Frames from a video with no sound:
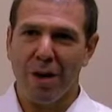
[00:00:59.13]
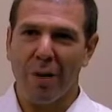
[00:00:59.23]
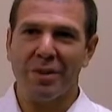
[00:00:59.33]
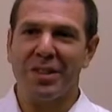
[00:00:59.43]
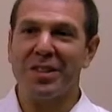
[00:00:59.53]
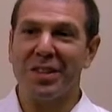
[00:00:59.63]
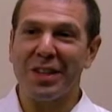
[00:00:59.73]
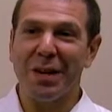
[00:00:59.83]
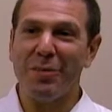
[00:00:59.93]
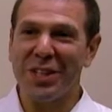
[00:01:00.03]
almost a
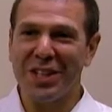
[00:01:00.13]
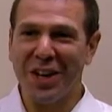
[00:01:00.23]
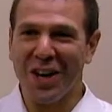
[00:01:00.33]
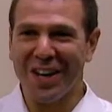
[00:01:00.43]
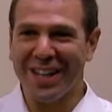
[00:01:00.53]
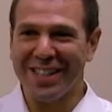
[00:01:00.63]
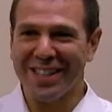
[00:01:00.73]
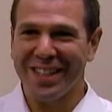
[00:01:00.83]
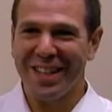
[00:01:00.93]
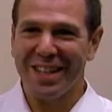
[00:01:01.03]
celebrity cause